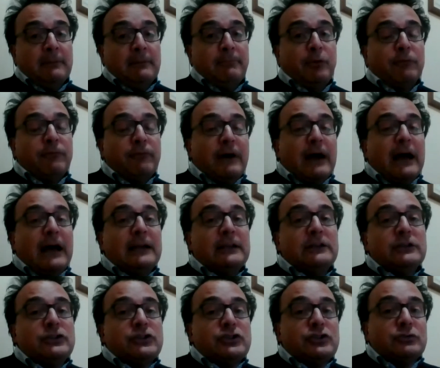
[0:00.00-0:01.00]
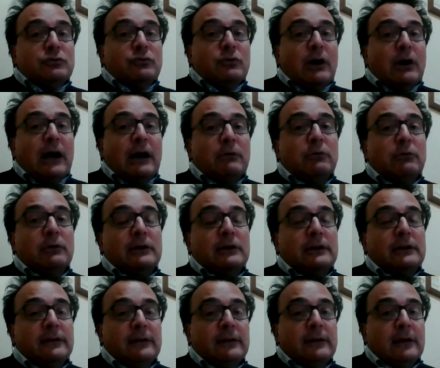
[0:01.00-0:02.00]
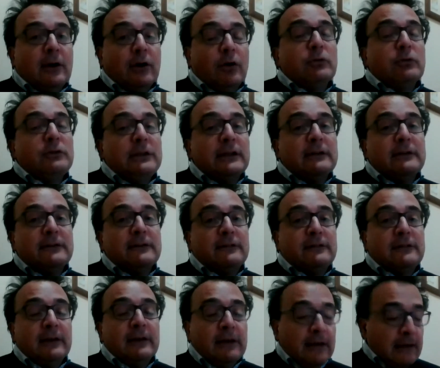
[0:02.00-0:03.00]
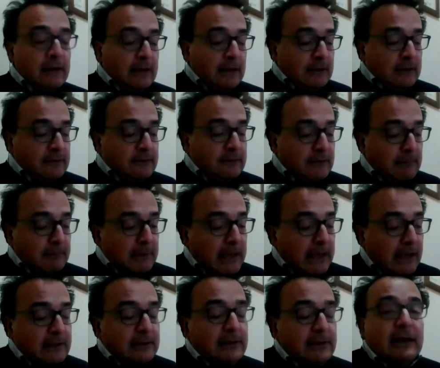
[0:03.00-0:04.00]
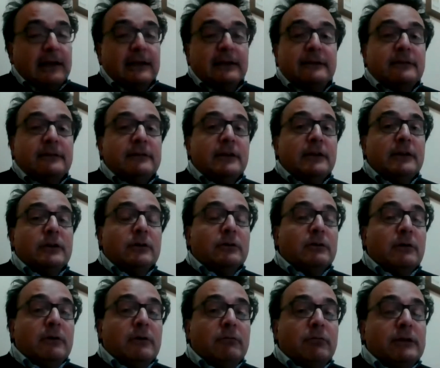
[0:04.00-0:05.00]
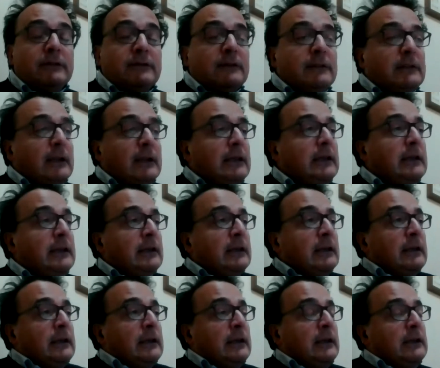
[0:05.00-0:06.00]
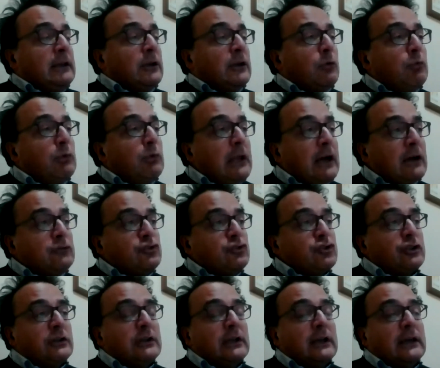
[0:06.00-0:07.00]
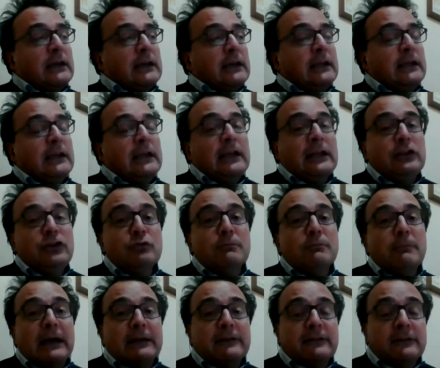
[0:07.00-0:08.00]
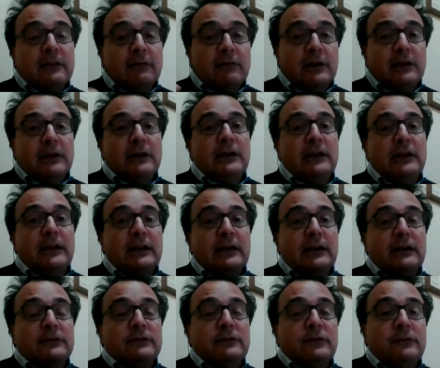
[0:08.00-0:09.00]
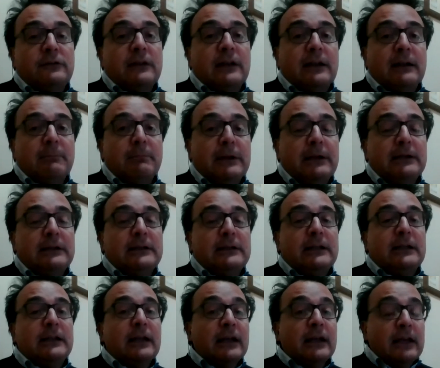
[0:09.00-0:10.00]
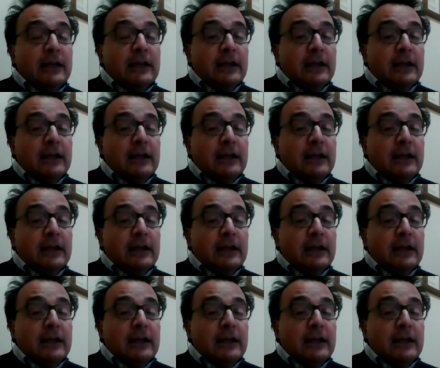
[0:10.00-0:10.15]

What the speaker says: provide to our audience some guidelines. Recently, we launched a new master in sustainability,